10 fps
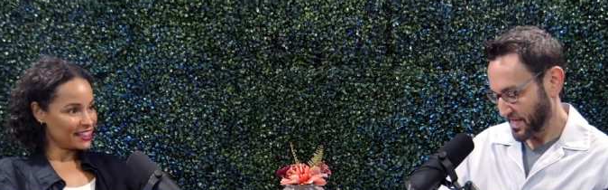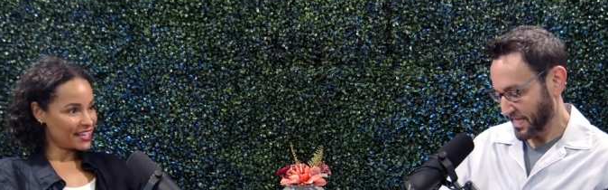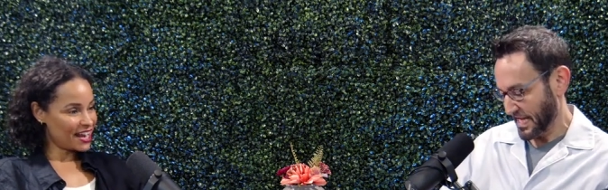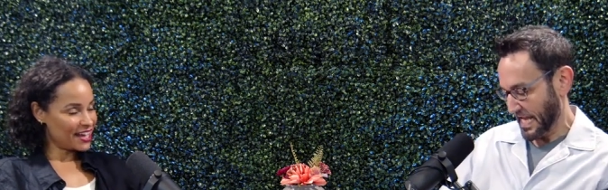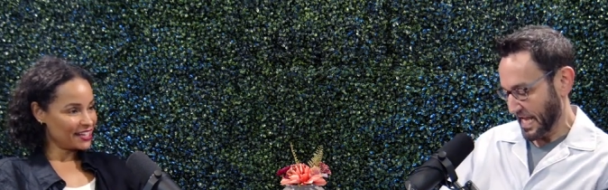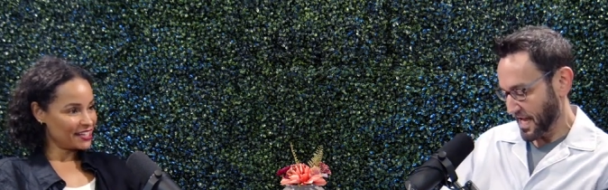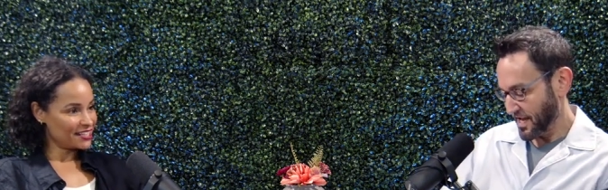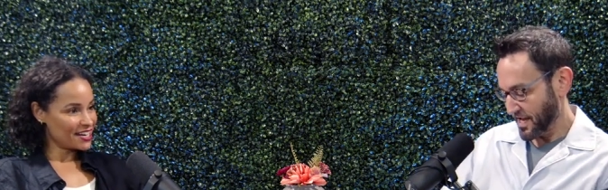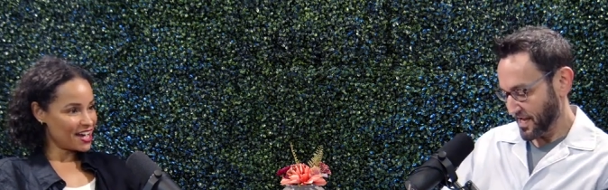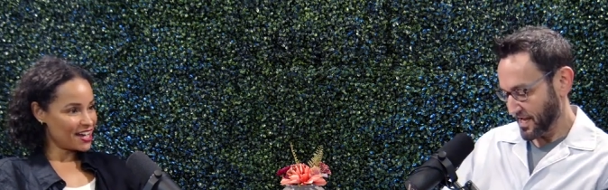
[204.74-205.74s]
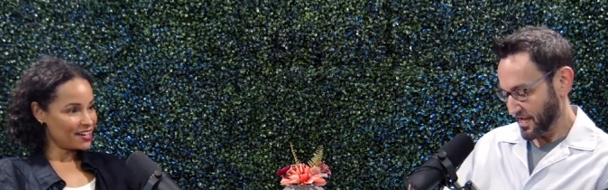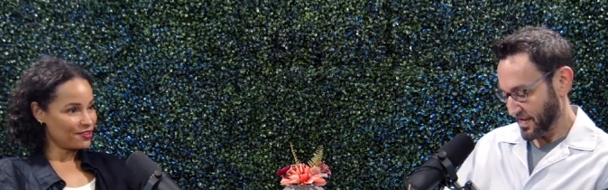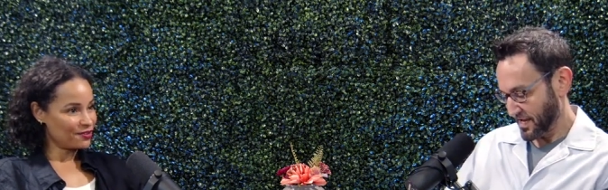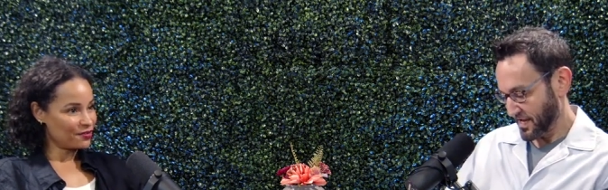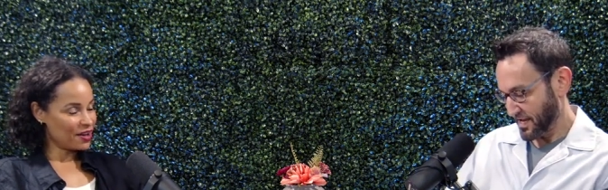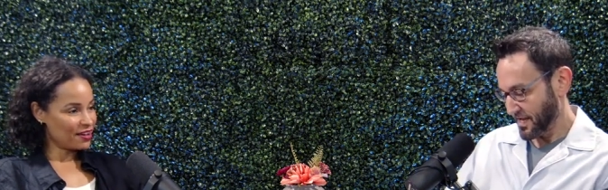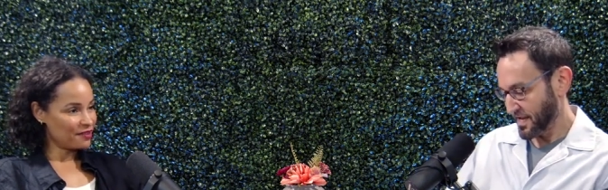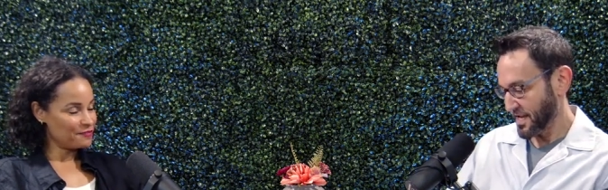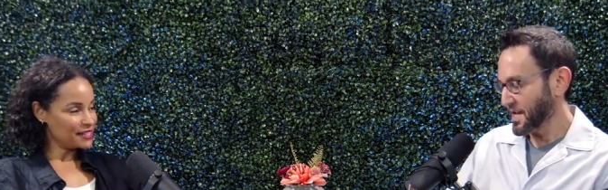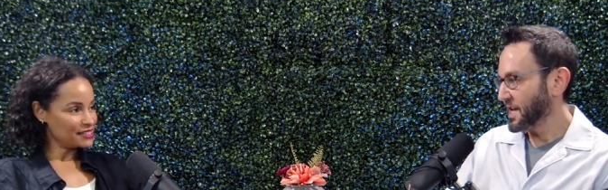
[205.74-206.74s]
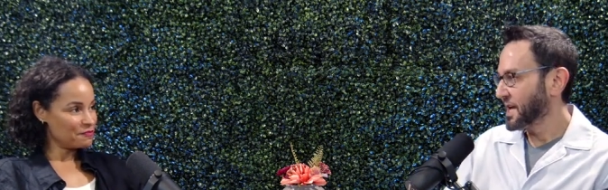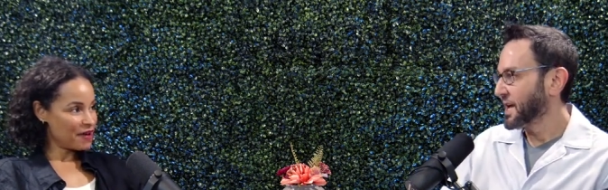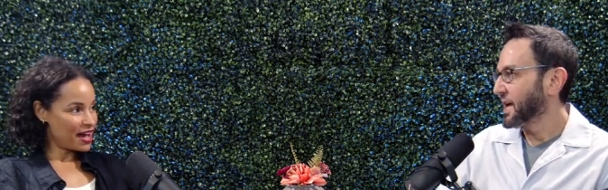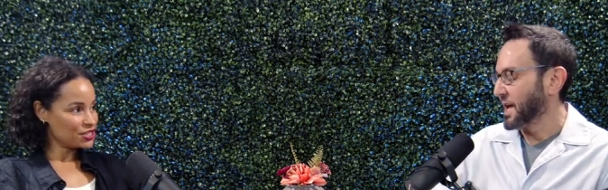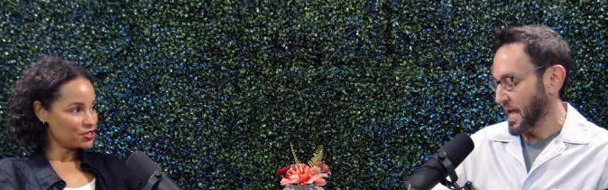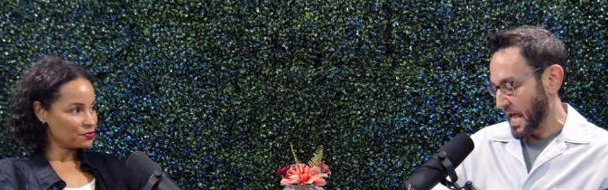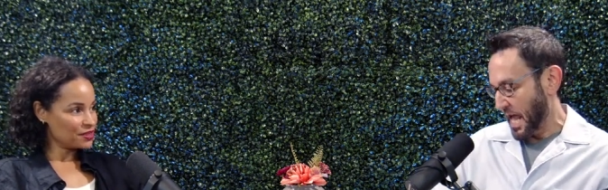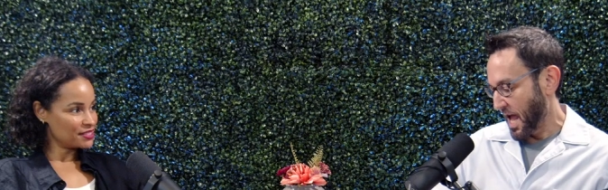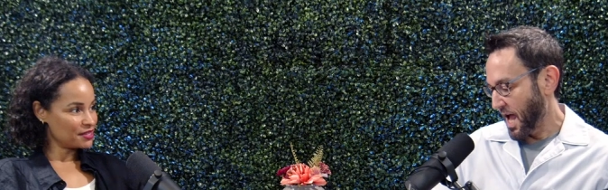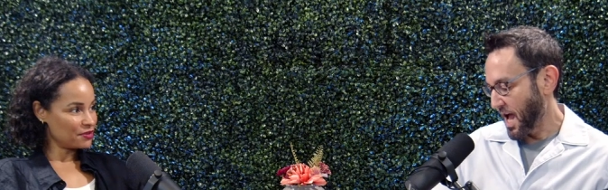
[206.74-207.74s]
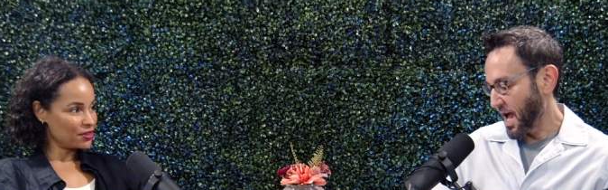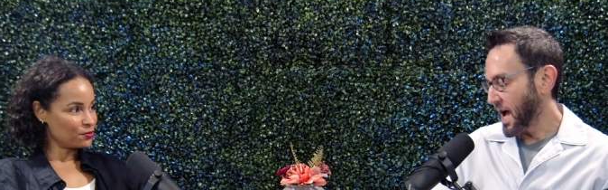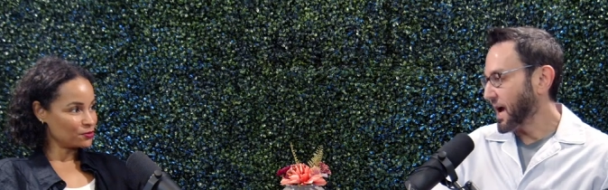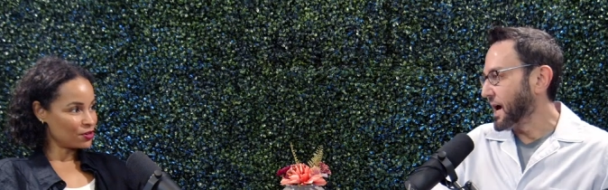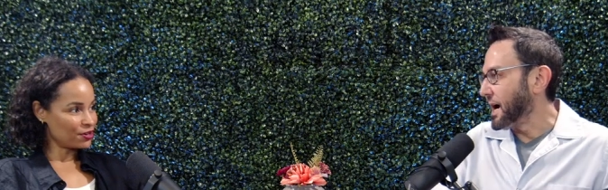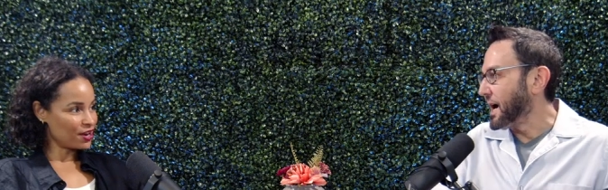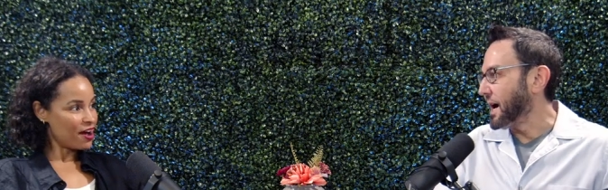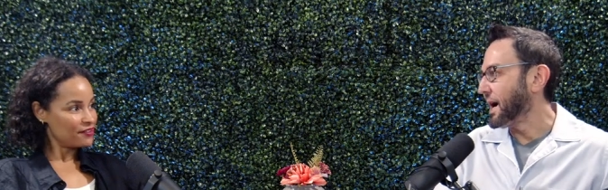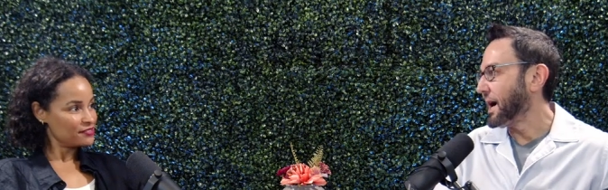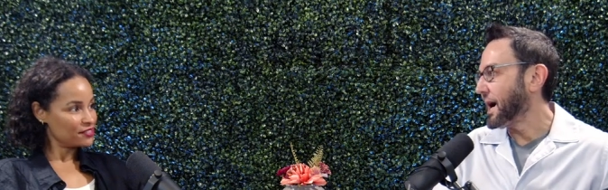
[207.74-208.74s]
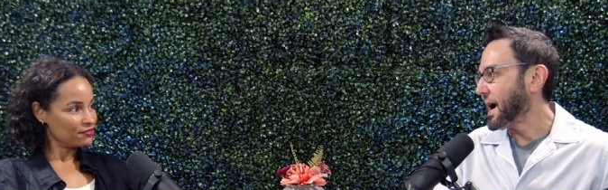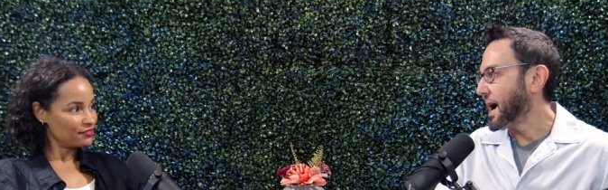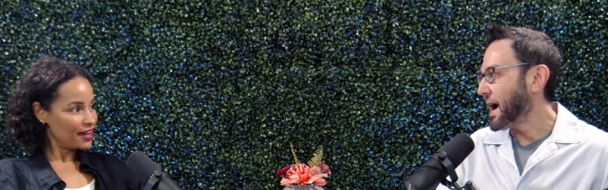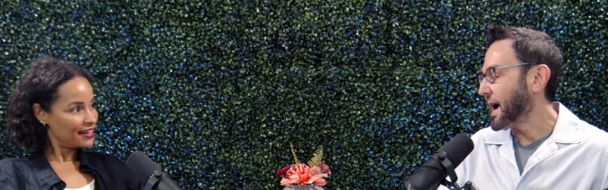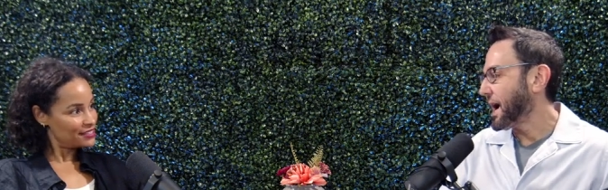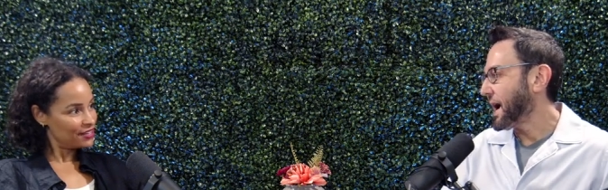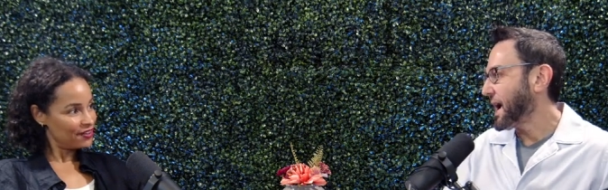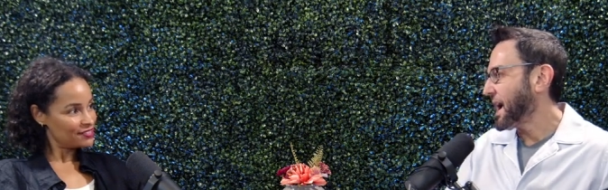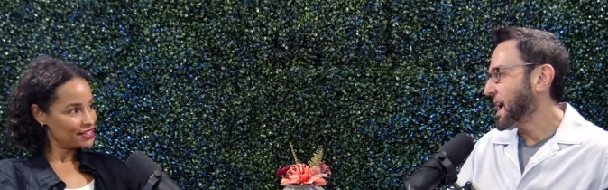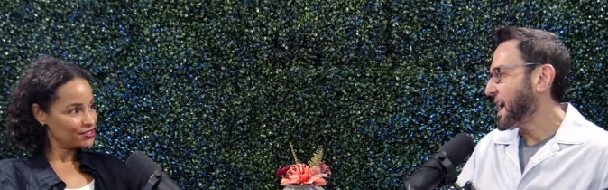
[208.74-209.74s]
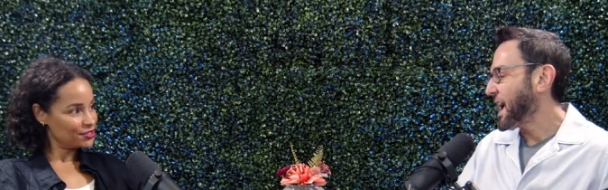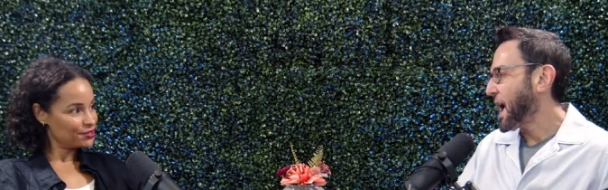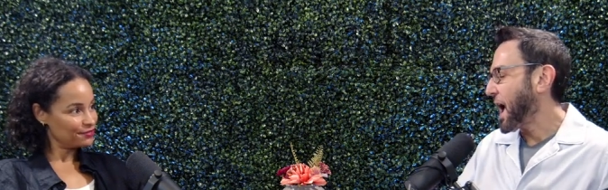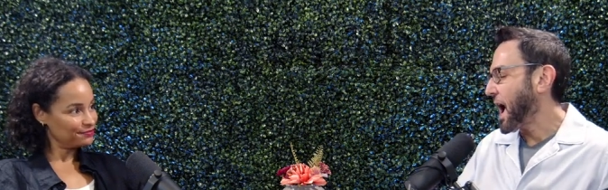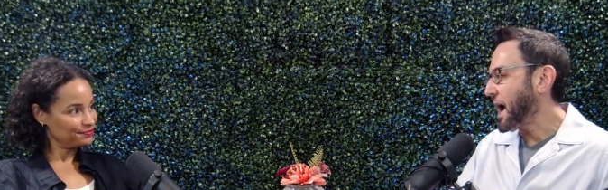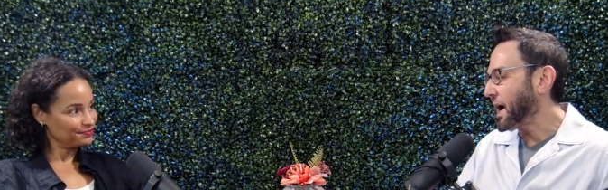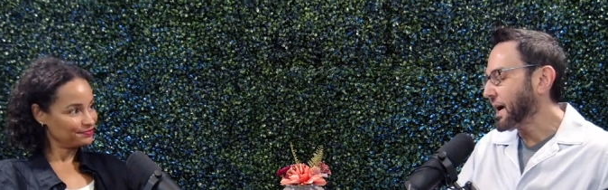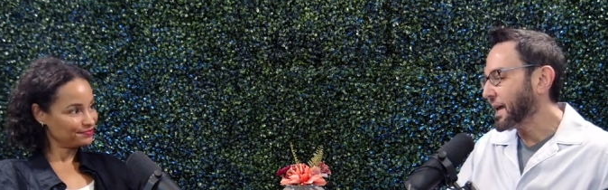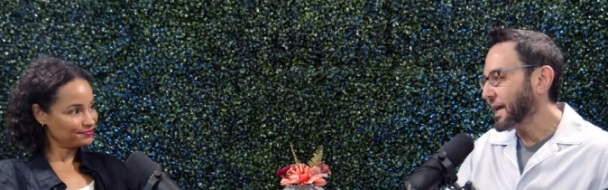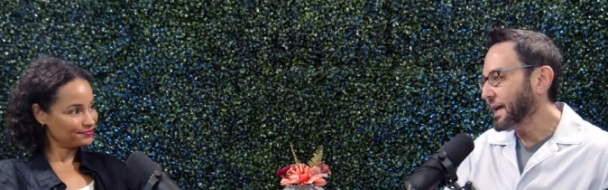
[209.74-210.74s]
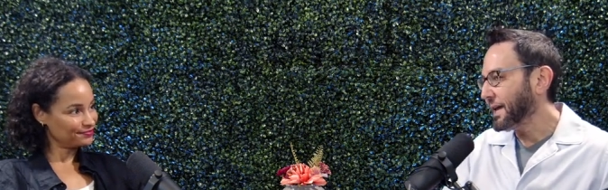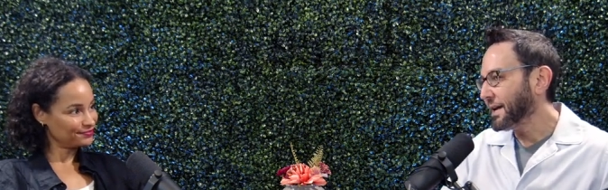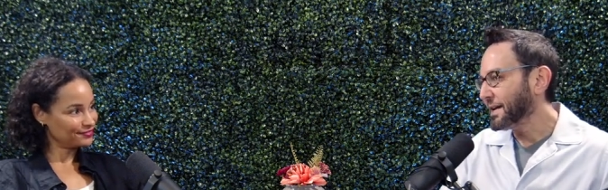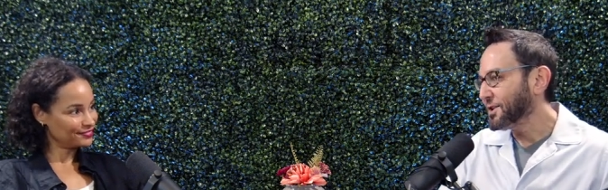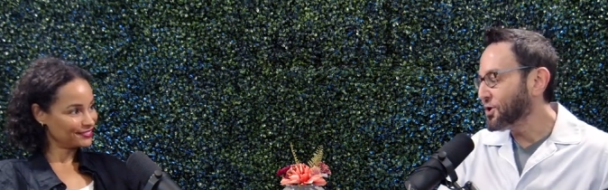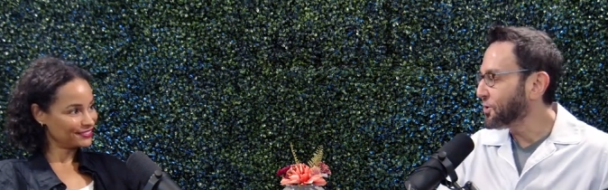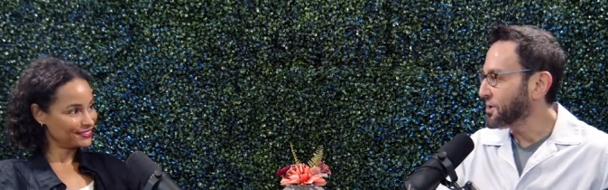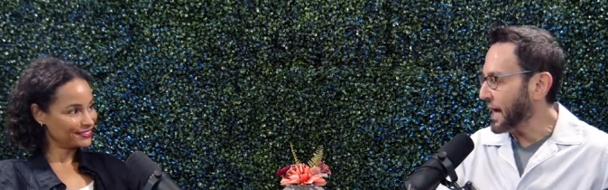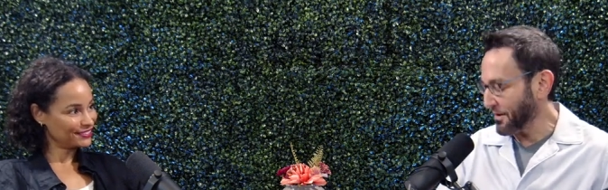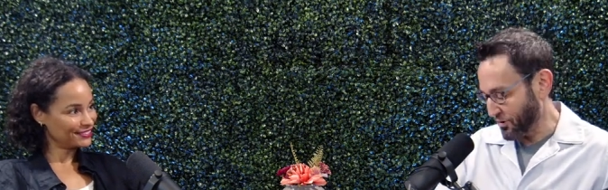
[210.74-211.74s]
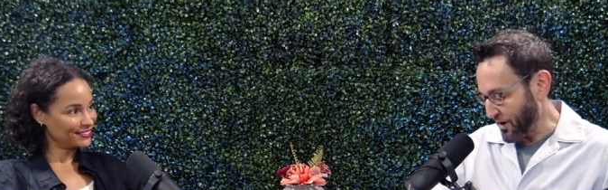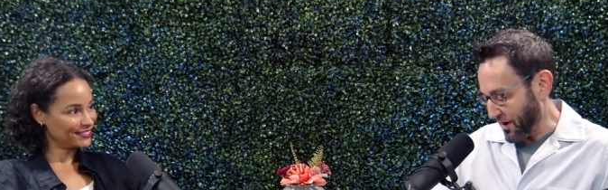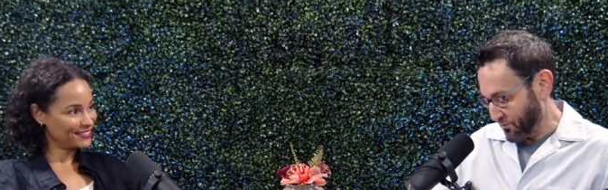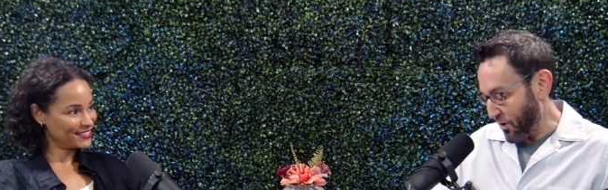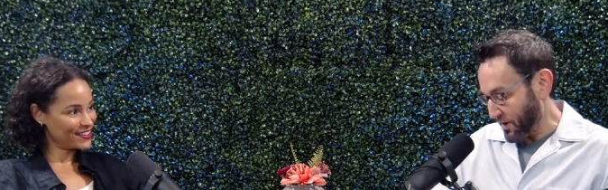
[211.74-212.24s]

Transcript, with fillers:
Speaker 1: that I can uh, uh, mix and match with some of the old archives. So I guess I have to say Dior.
Speaker 2: I knew. You. I thought I wrote